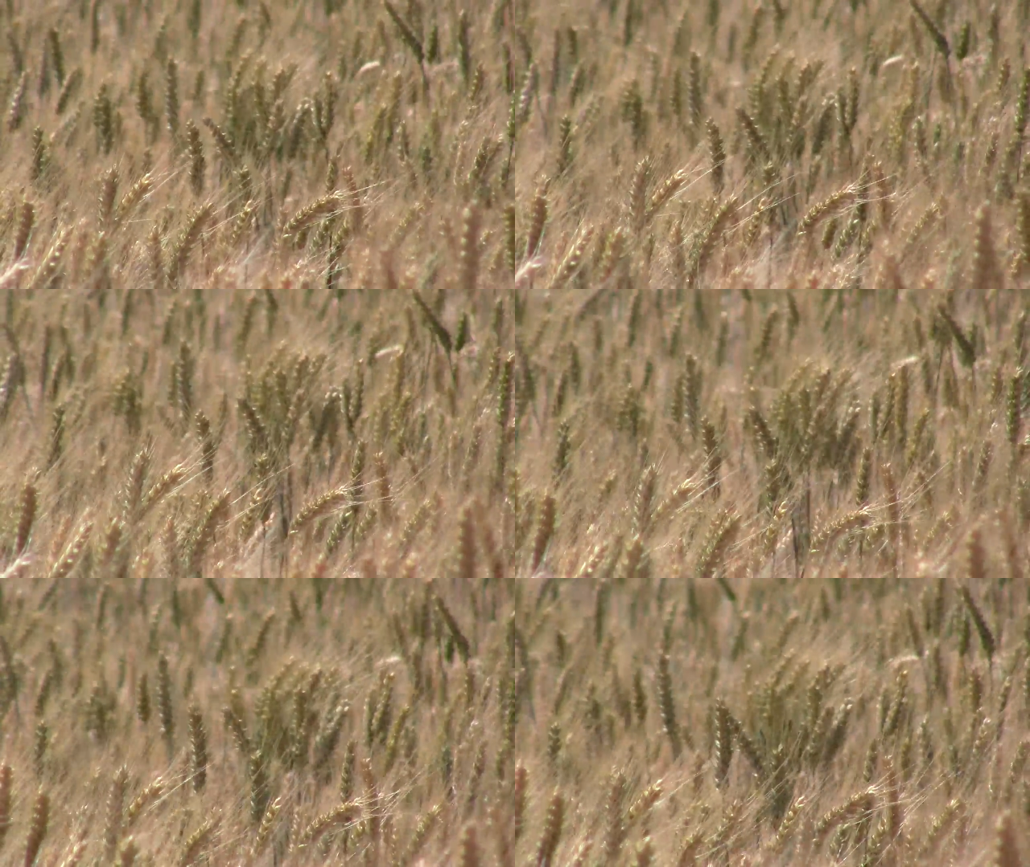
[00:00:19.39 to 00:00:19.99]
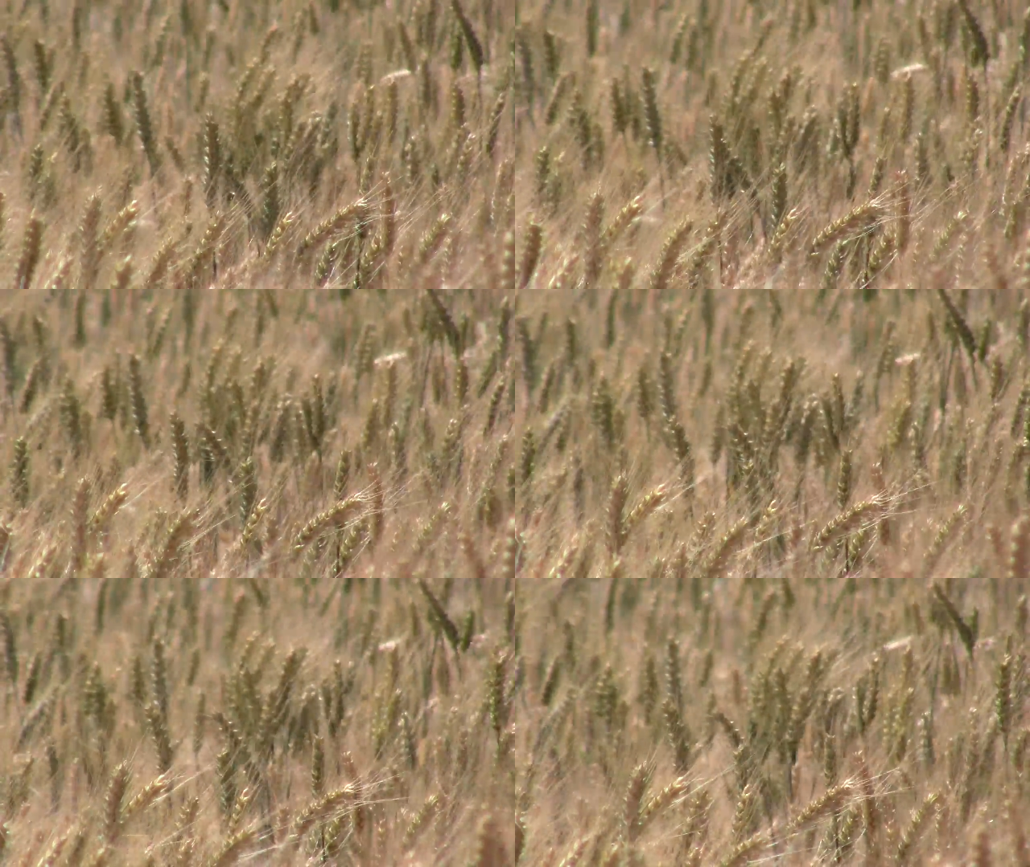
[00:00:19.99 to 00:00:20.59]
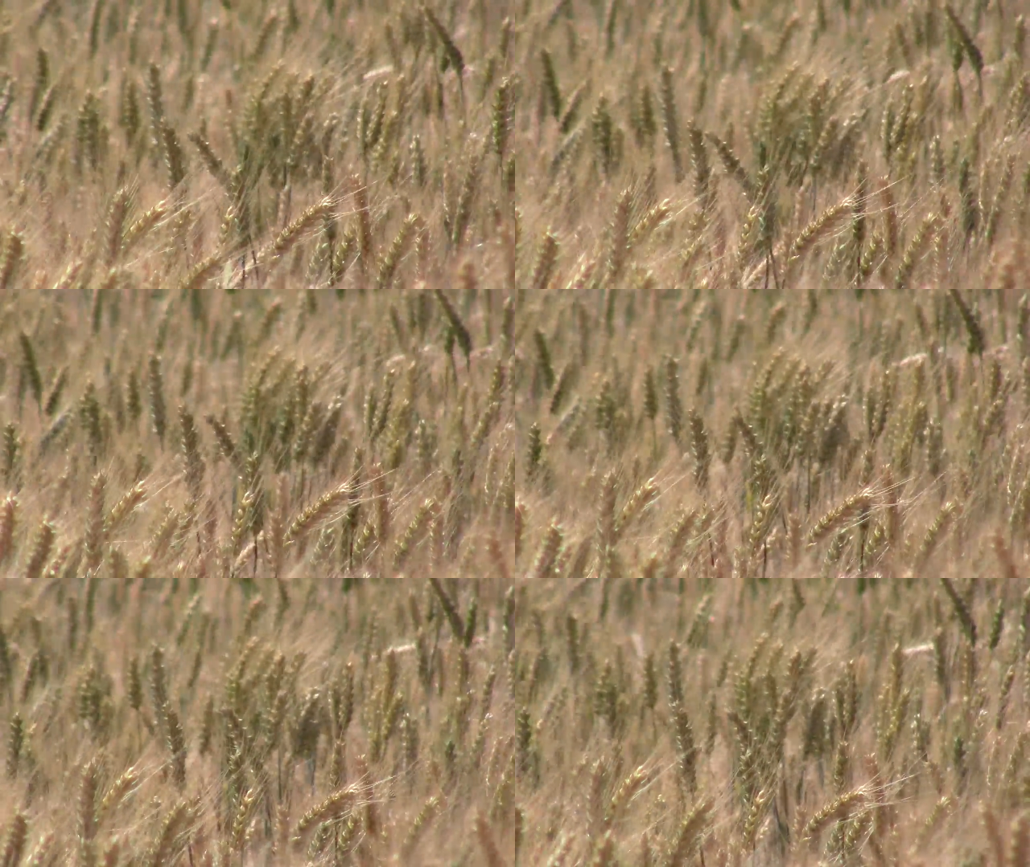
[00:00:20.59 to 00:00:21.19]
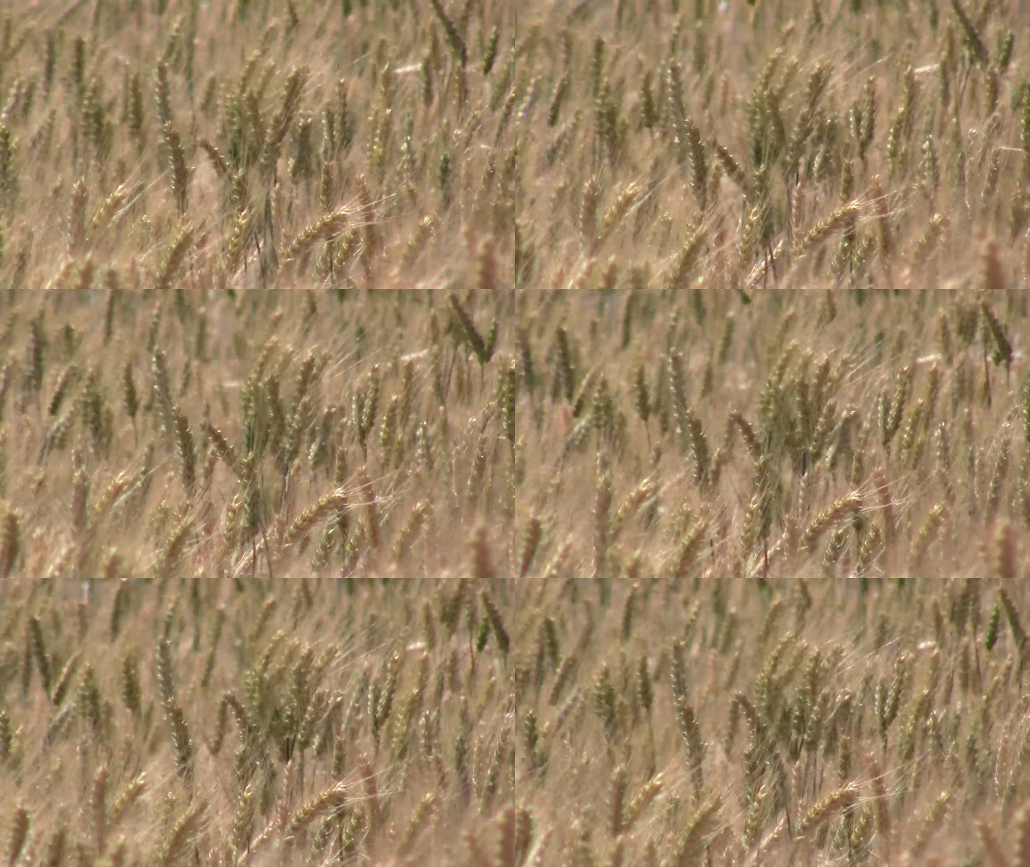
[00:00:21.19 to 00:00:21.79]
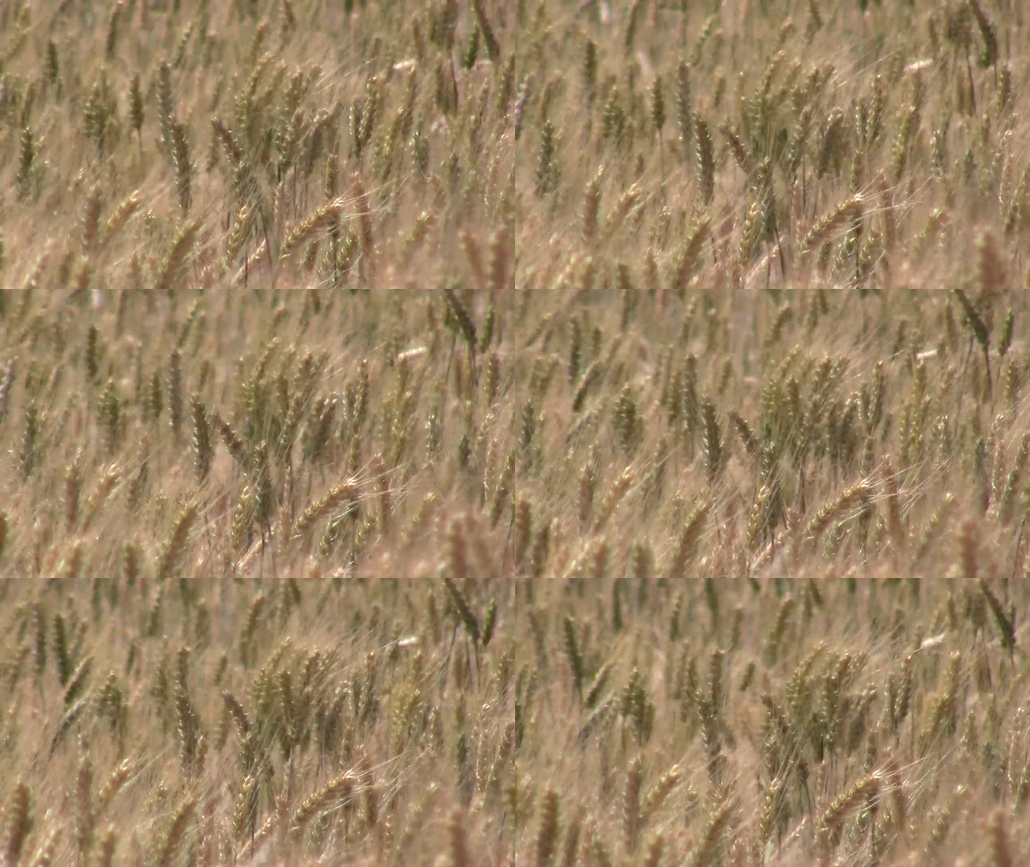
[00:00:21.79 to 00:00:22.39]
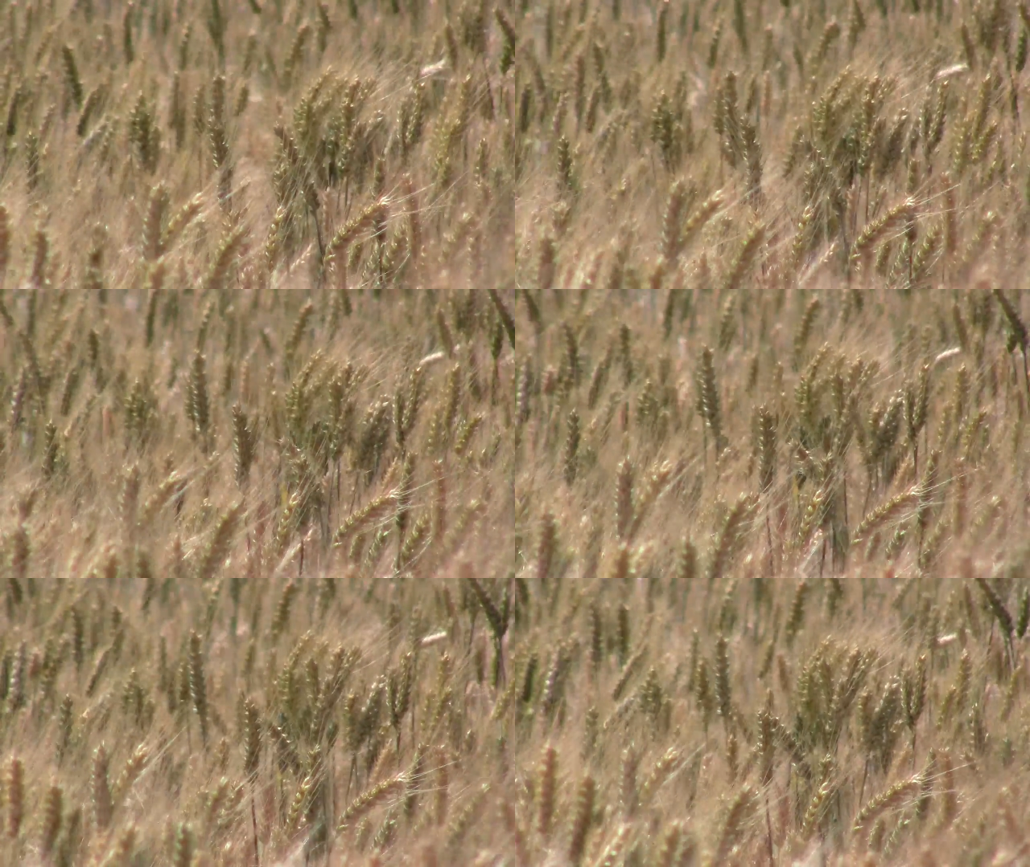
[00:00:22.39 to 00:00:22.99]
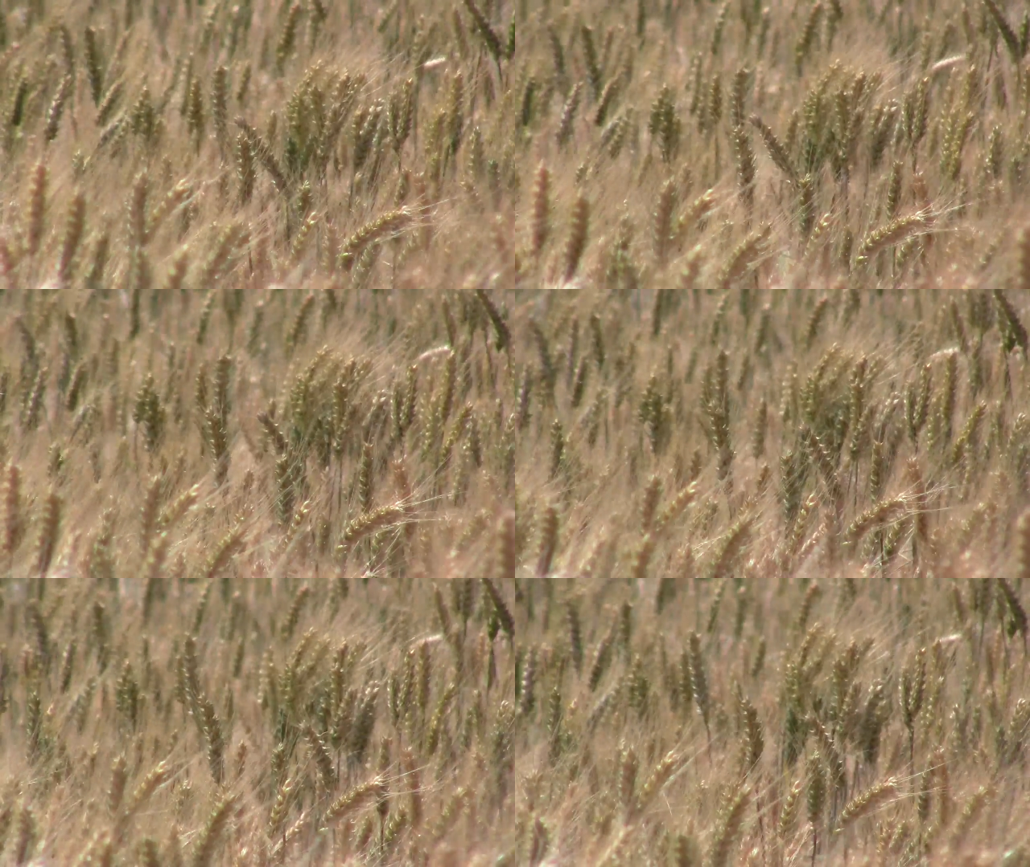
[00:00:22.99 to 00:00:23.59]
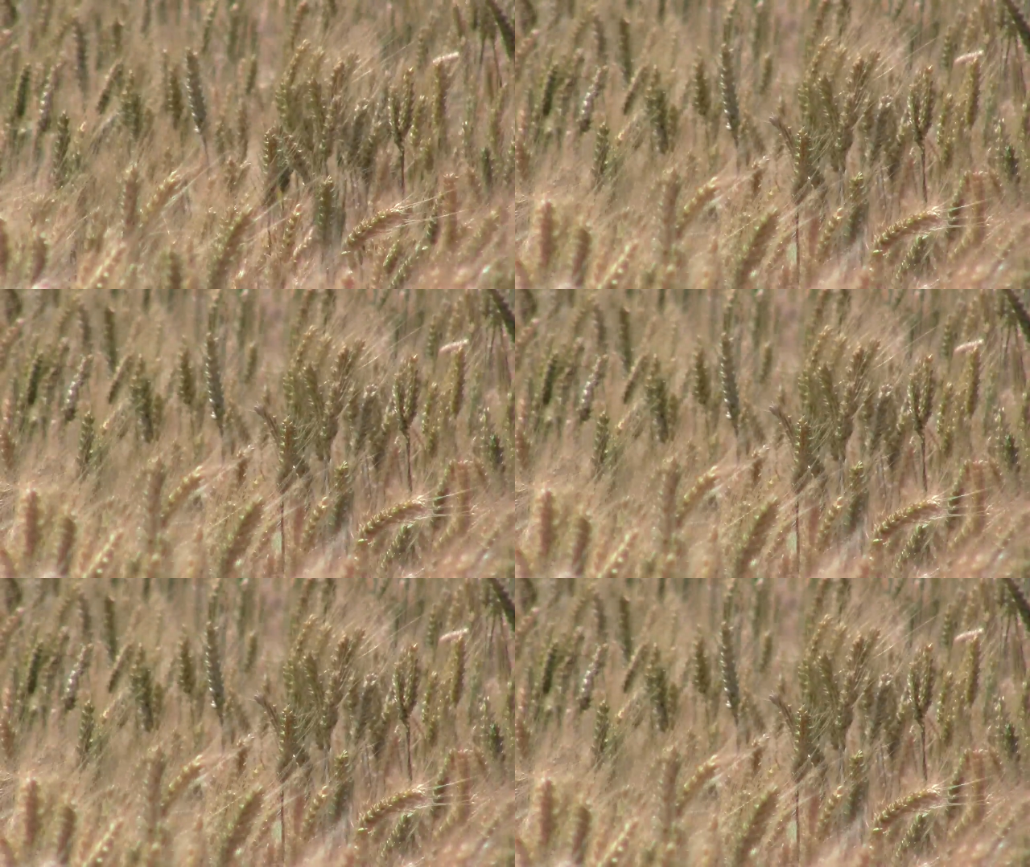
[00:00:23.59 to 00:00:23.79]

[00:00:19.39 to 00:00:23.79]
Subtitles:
[unreadable: no face in view]